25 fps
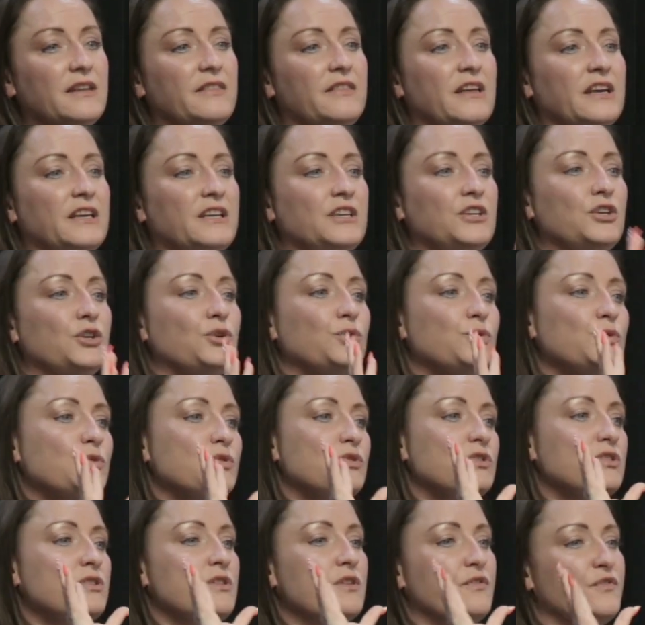They
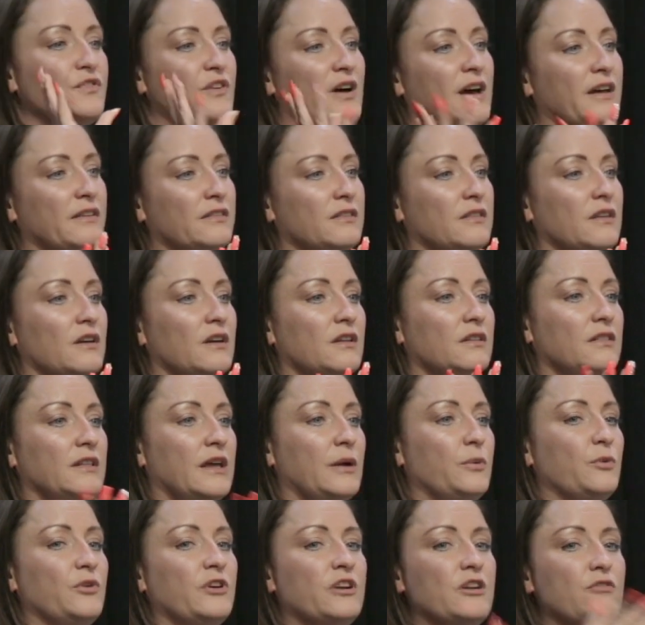used the fact that
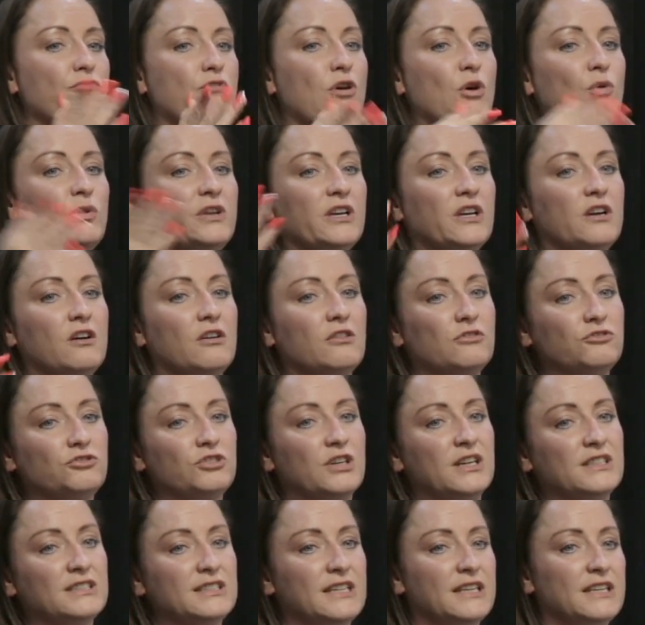they were in a rolling
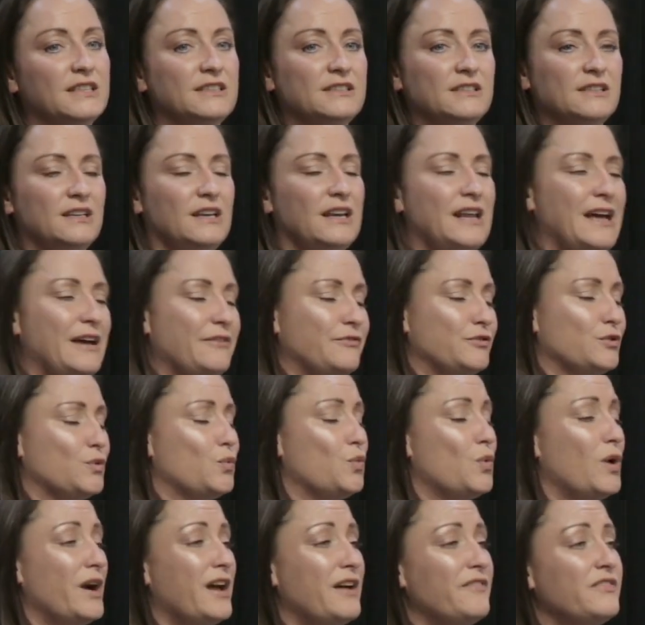contract, tenants had left, or
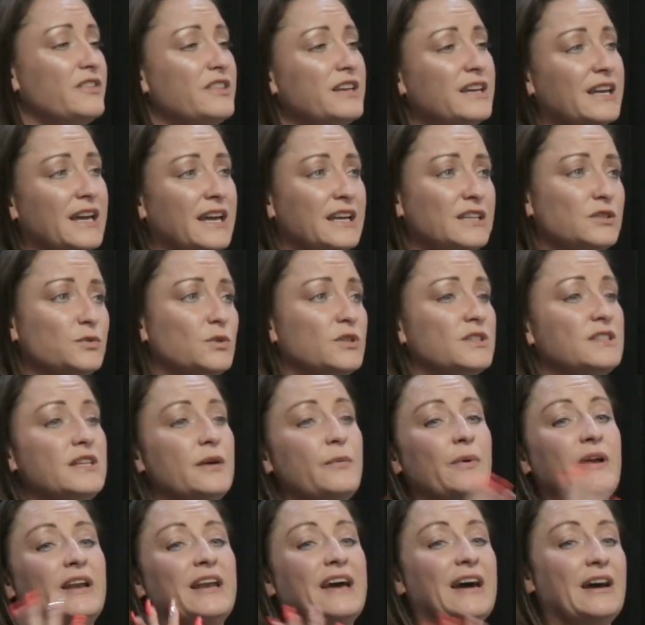whatever the case was,
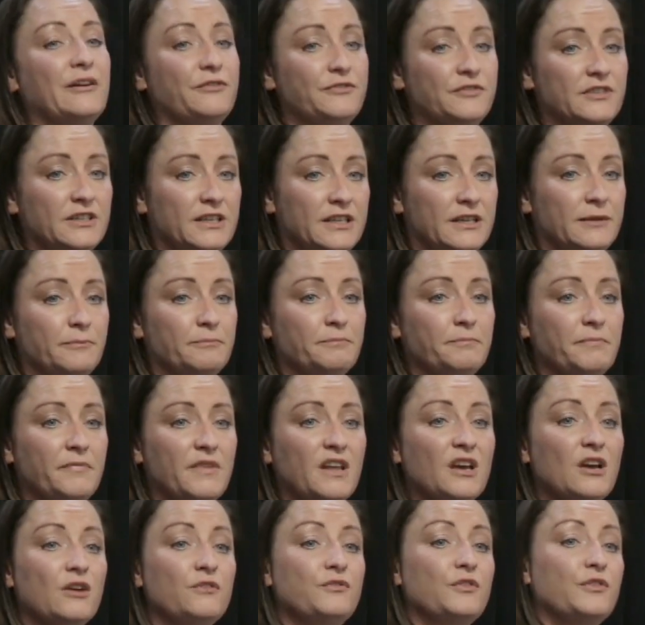they went after him
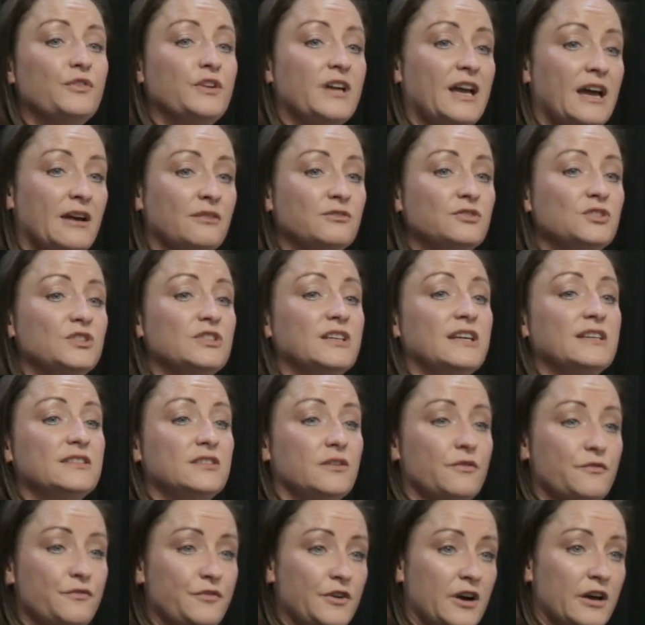for council
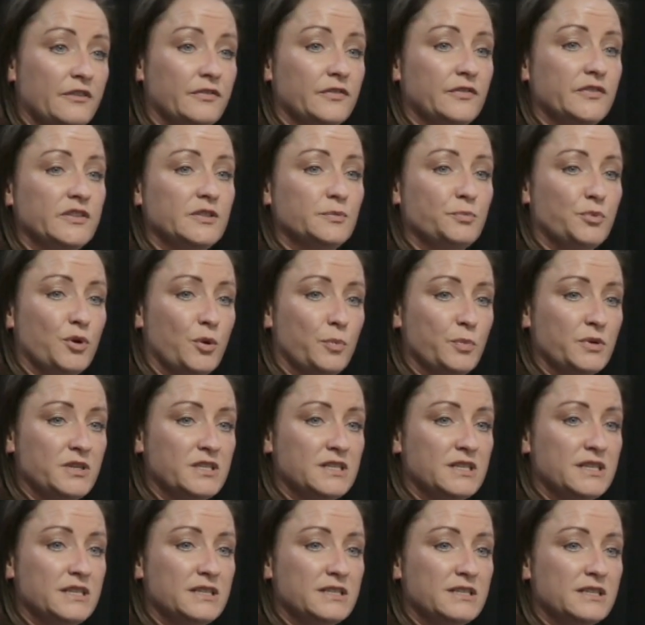tax on 5 of his
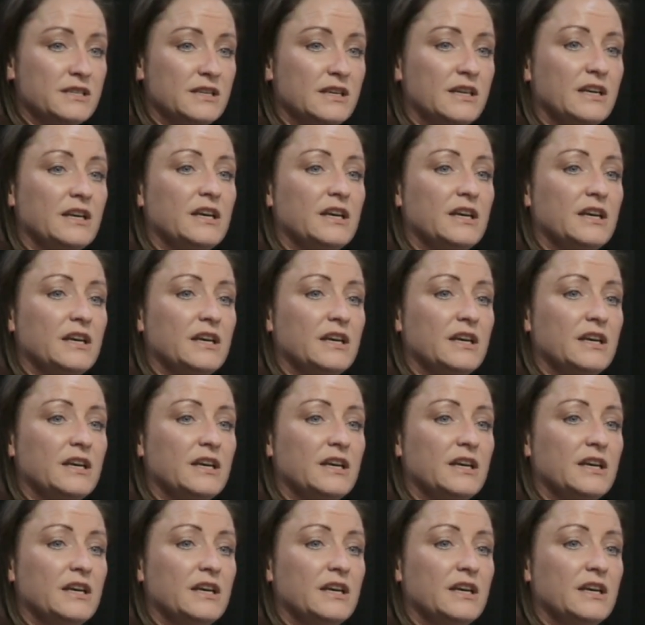properties.